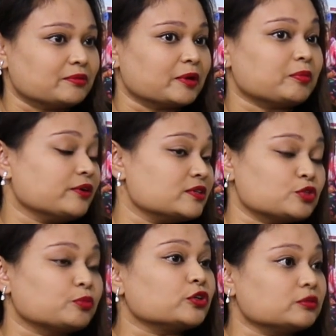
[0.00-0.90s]
then my parents
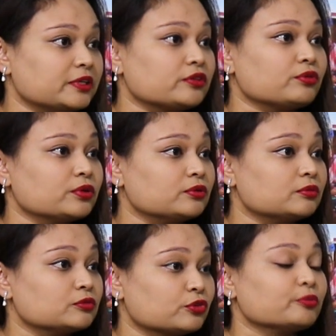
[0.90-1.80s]
supported me through
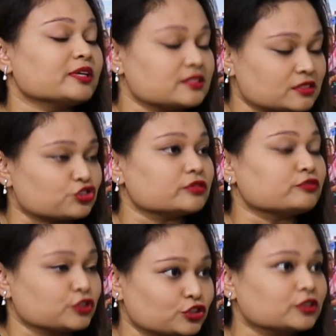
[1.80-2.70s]
my decision,
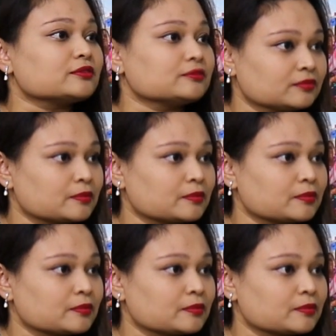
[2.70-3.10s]
for sure.